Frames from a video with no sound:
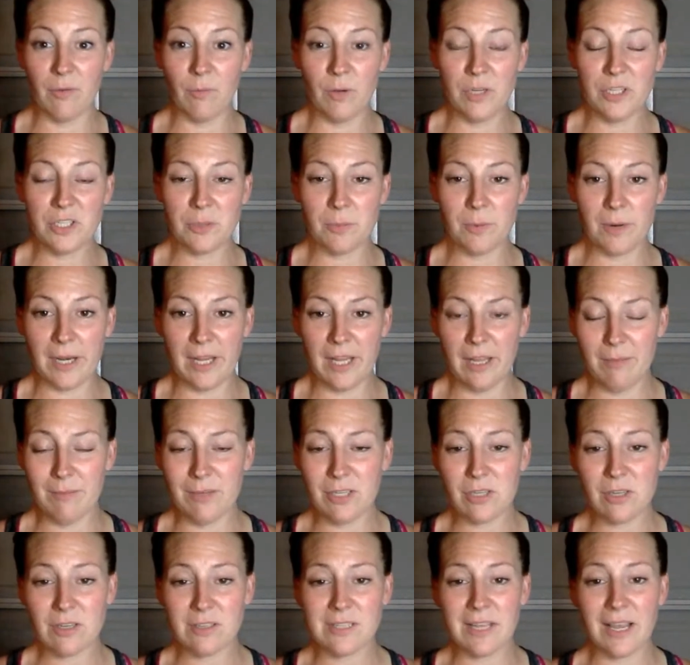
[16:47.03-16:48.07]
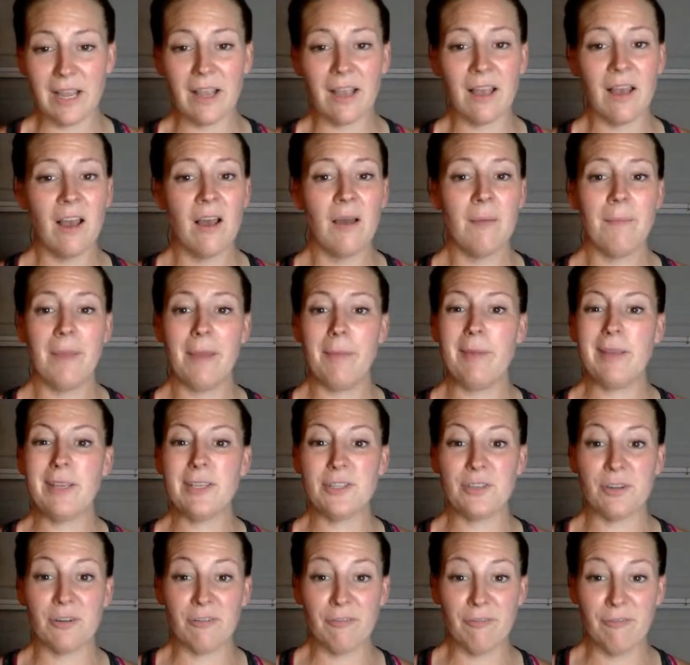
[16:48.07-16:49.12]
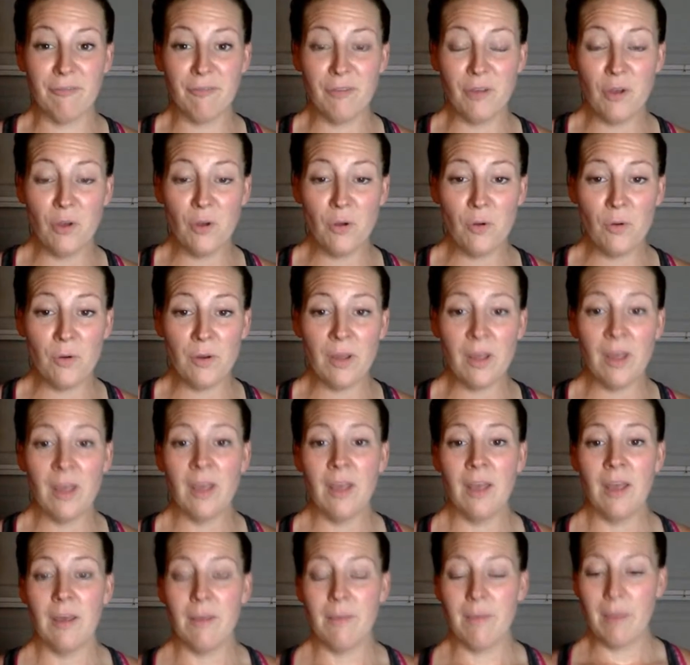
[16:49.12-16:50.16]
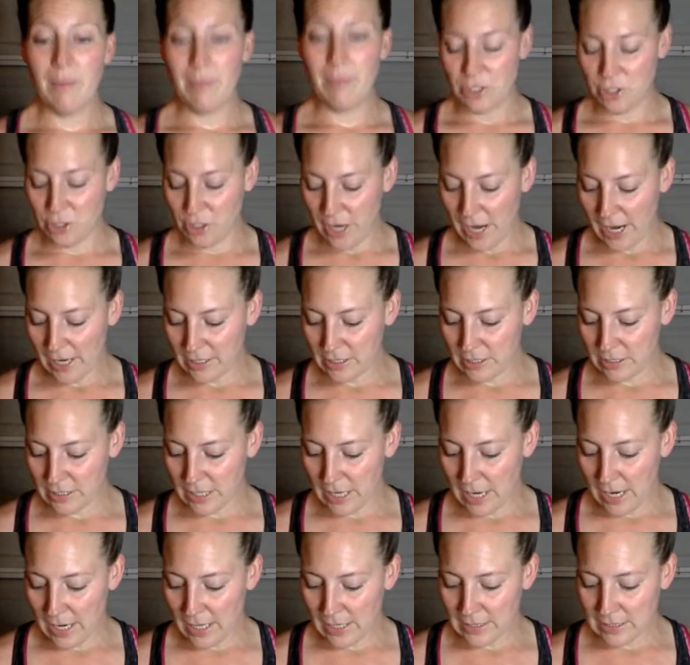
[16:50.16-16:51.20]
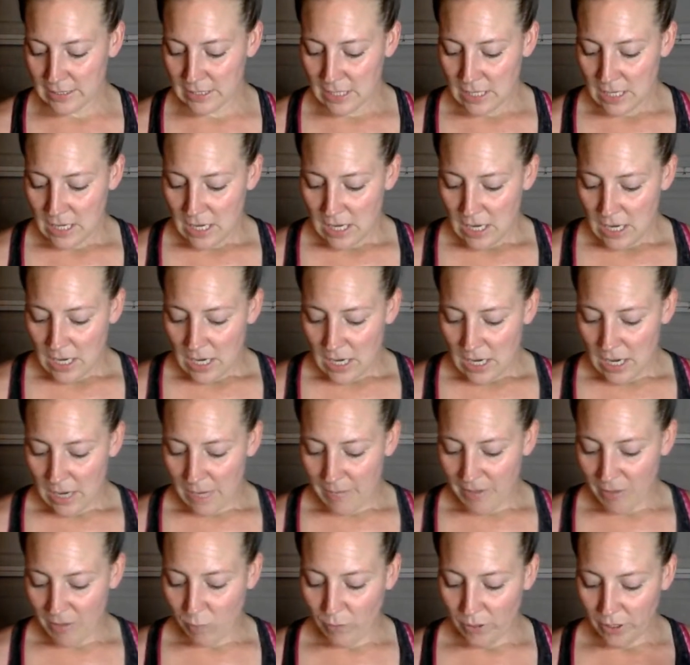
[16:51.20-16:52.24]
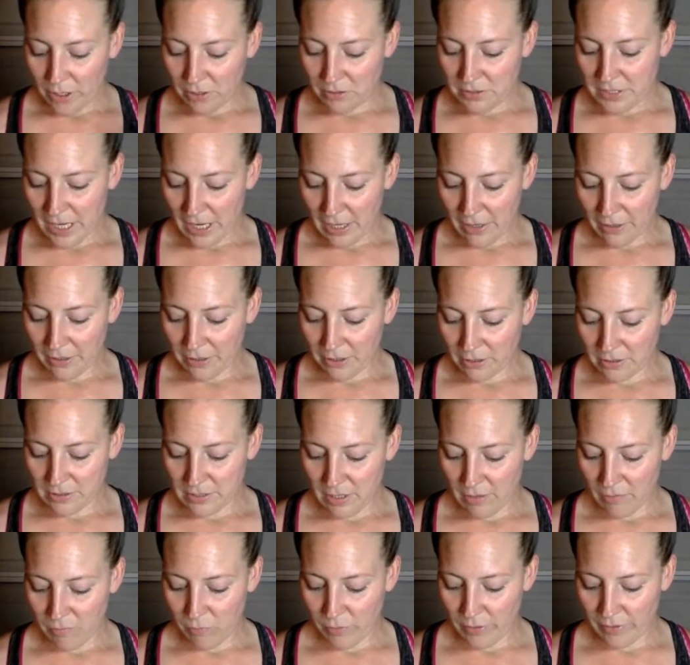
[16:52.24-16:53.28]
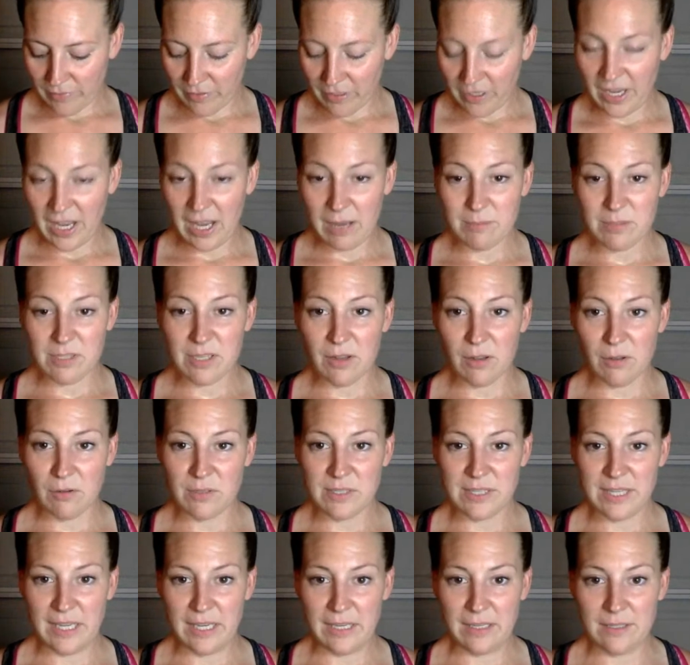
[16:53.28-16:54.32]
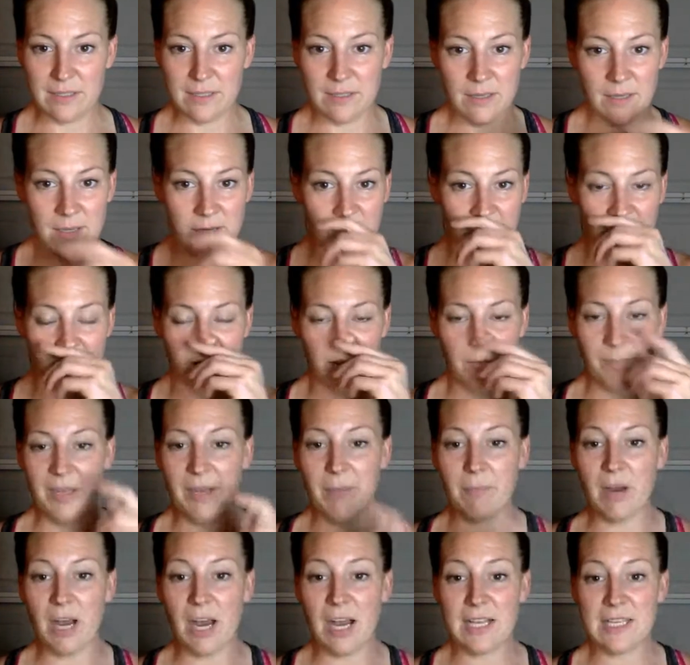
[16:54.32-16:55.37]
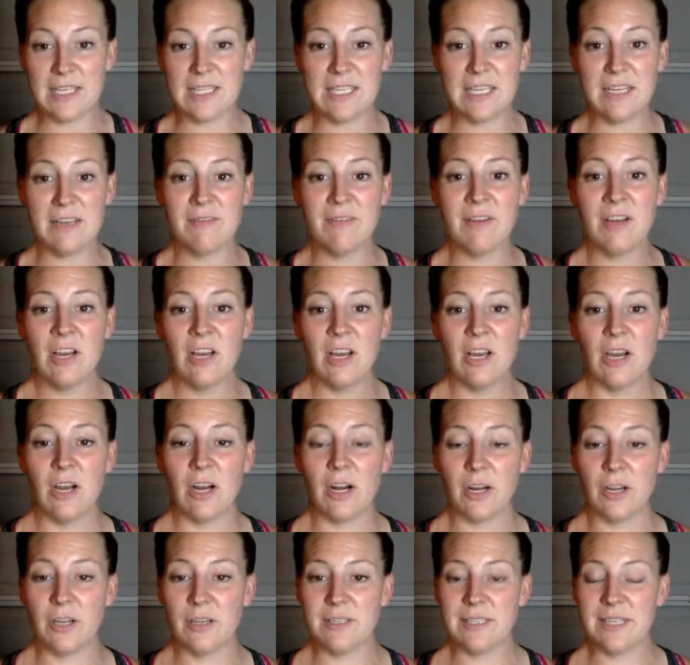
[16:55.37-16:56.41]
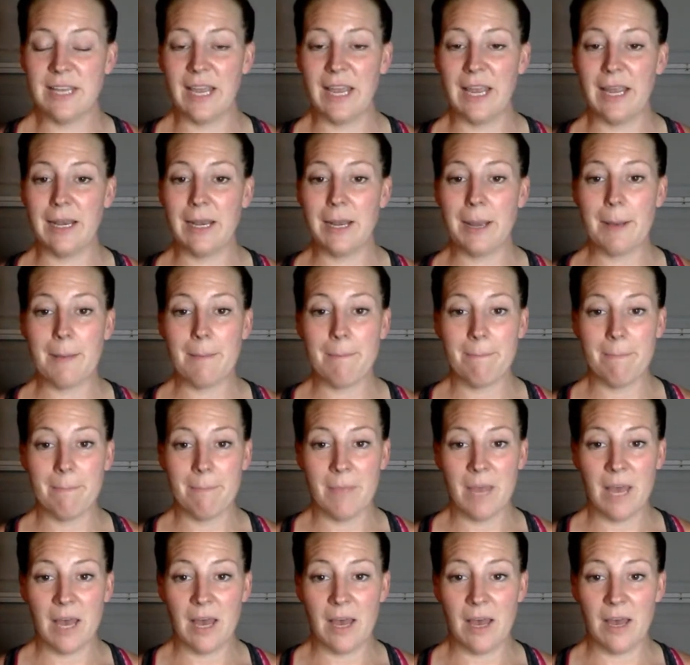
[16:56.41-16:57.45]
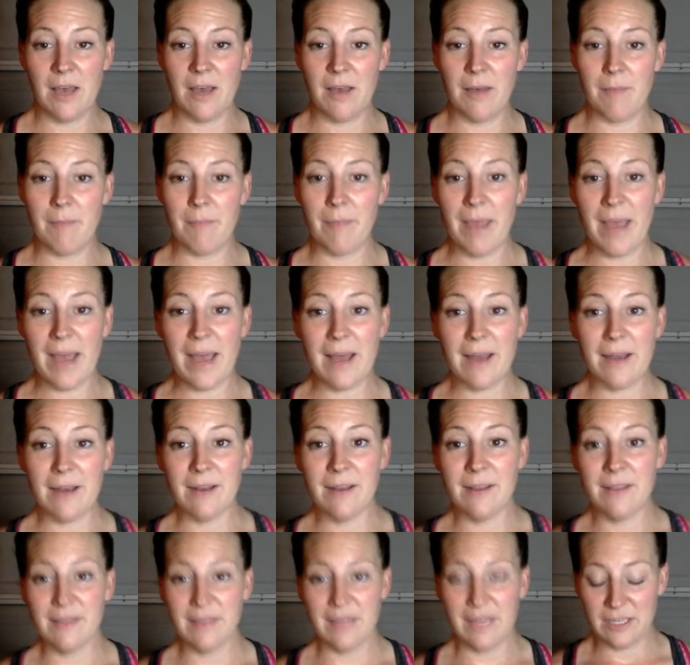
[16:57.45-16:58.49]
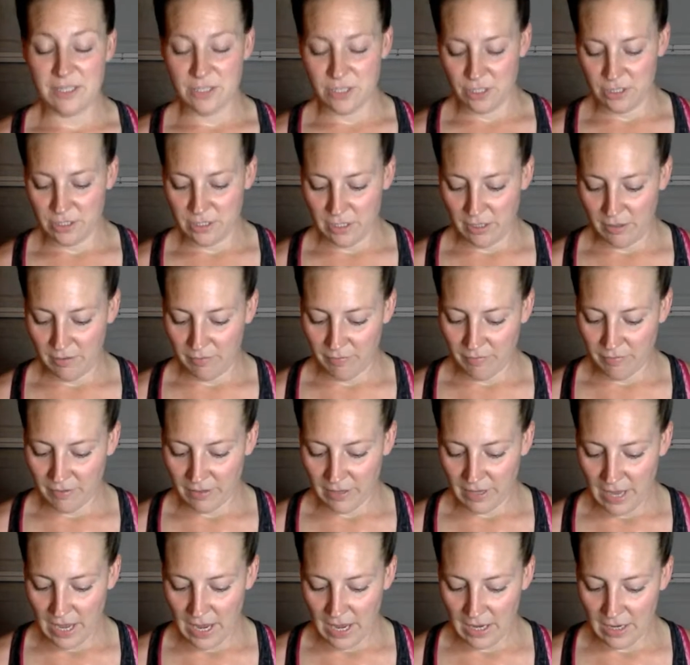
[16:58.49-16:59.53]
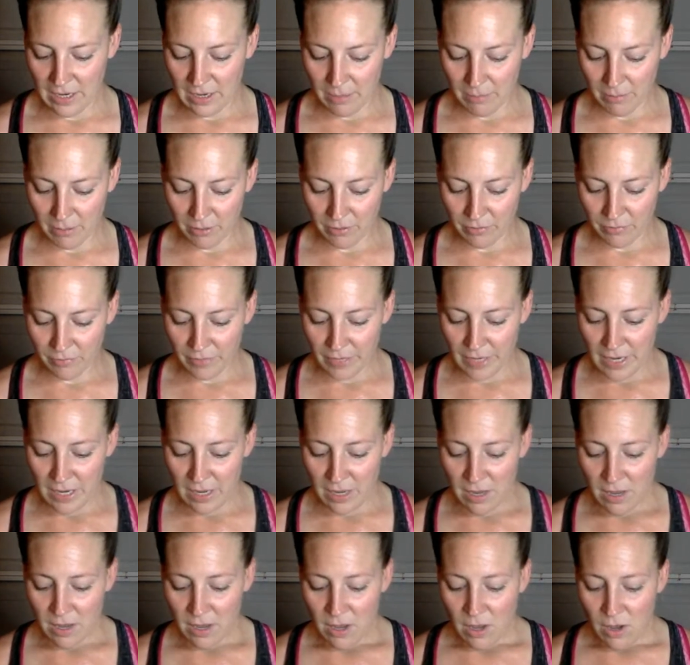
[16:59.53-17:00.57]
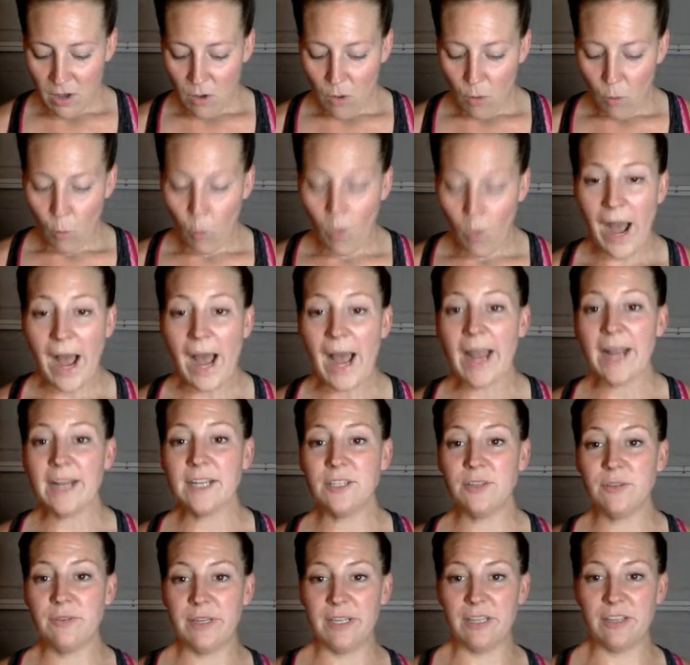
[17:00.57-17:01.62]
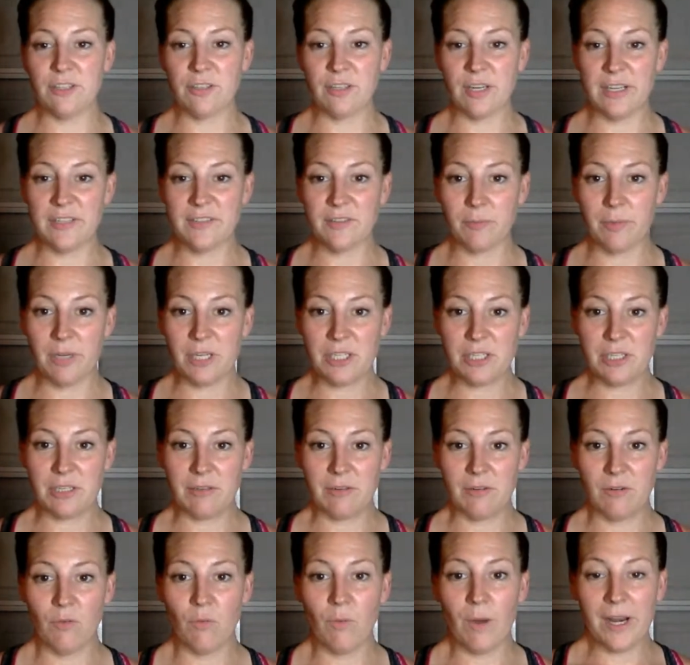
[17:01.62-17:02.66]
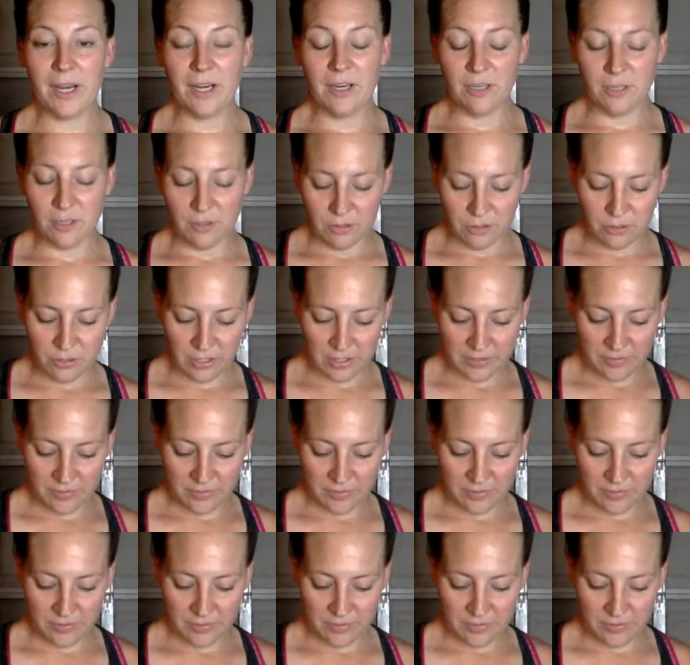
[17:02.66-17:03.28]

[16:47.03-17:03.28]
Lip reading: what your body image looks like? Maybe it's your food, maybe it's your exercise. And what are you telling yourself whenever it comes to those things? Are you being positive? Are you saying bad things to yourself? Okay. Number 3, why do you need the transformation? Why do you need the